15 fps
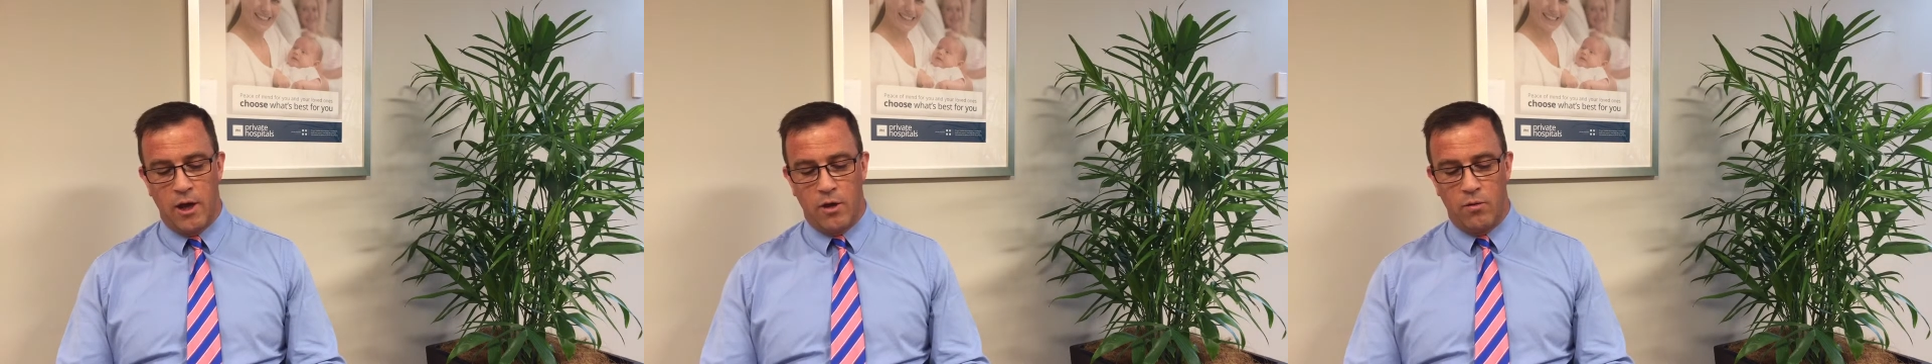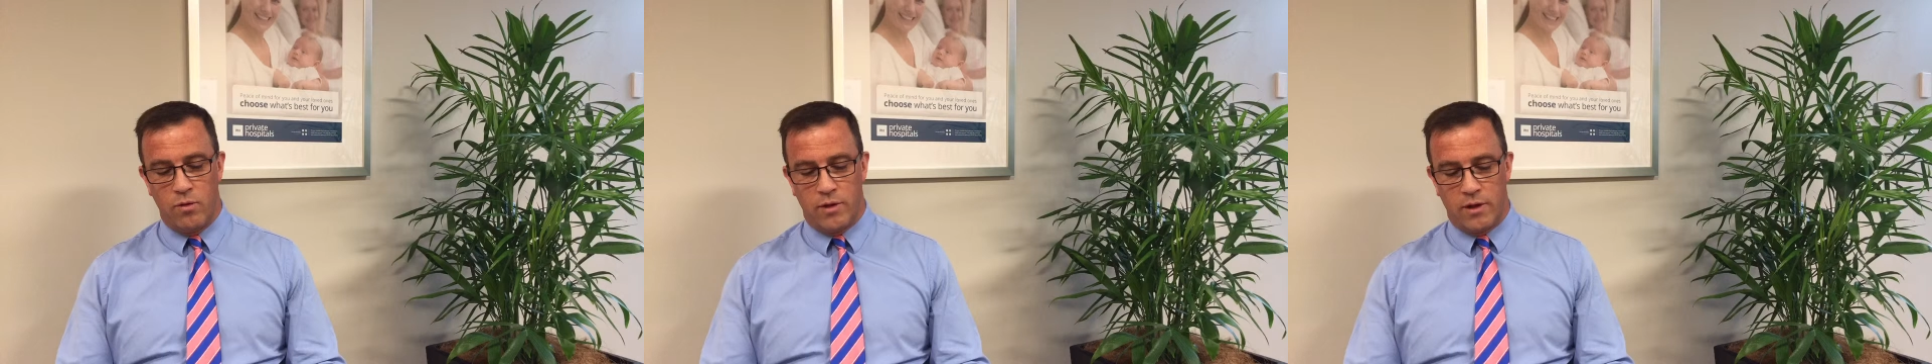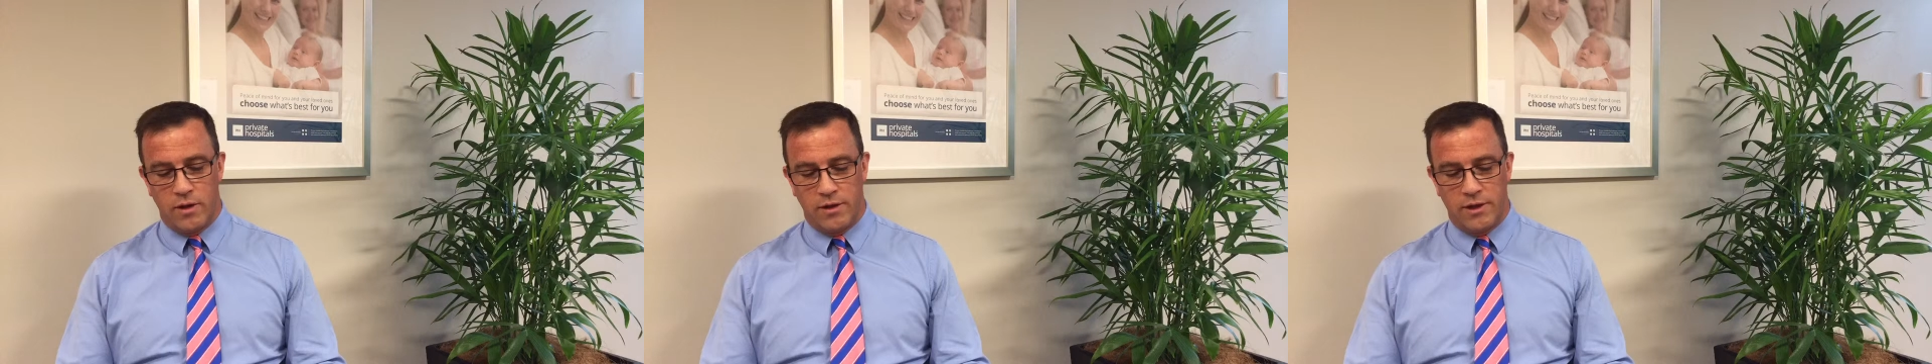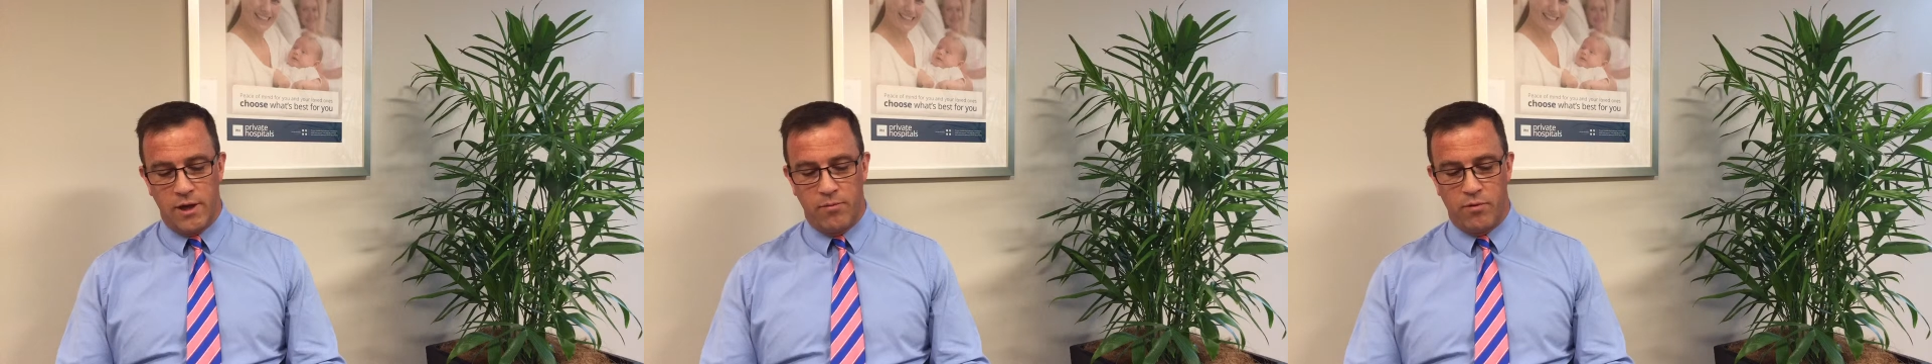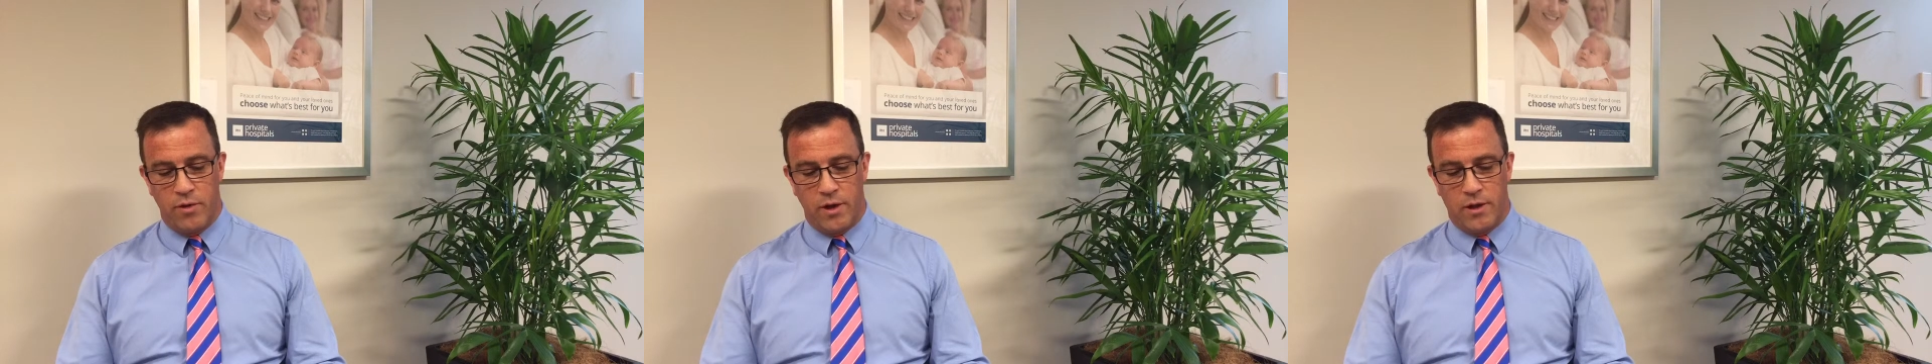with
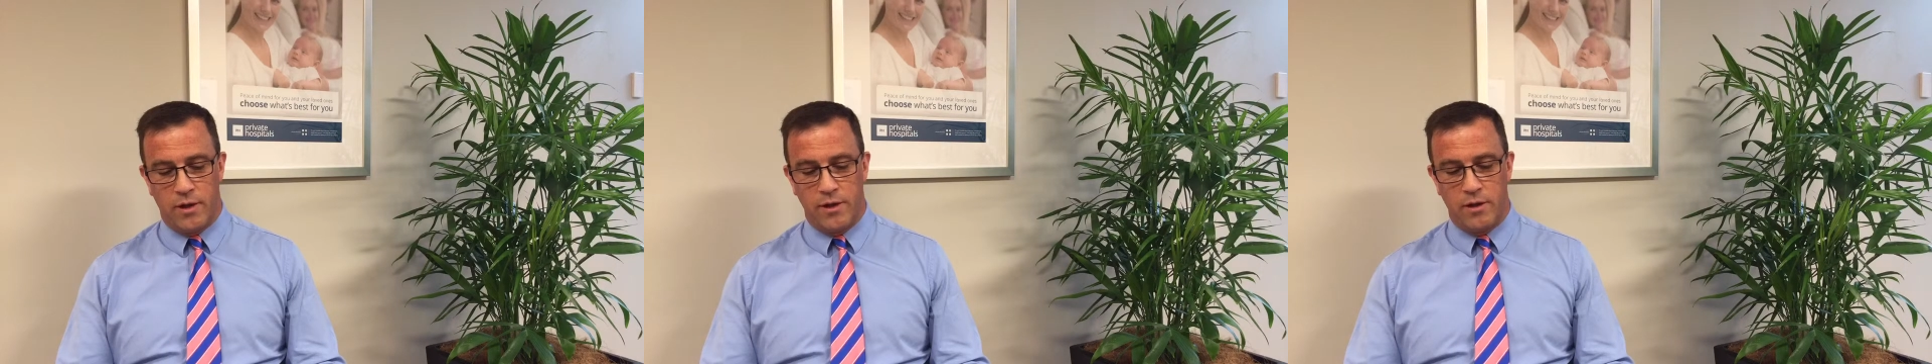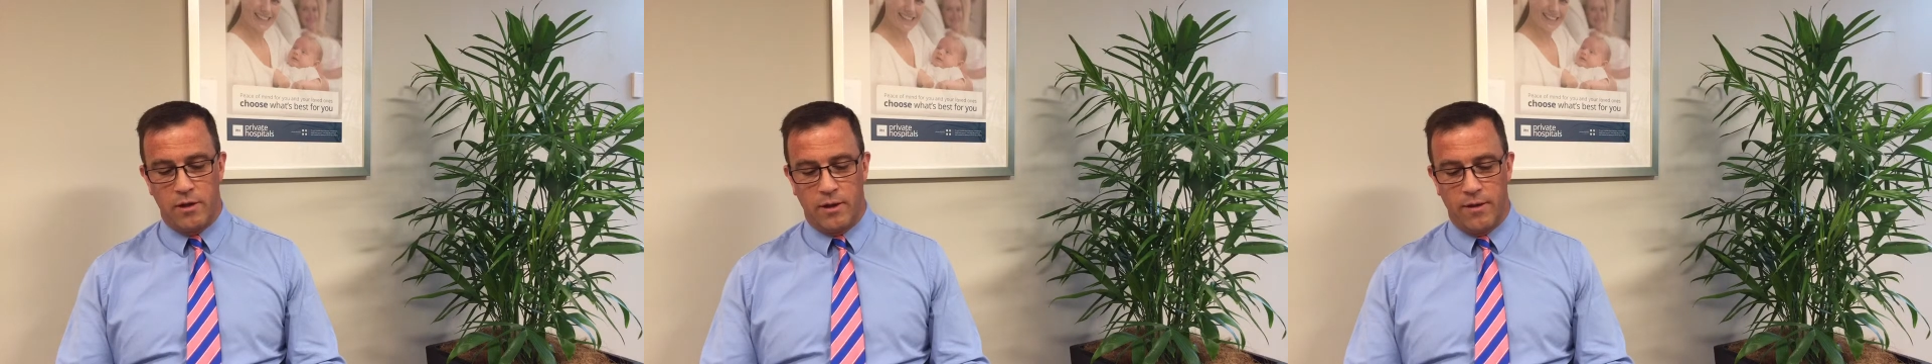contemporary clinical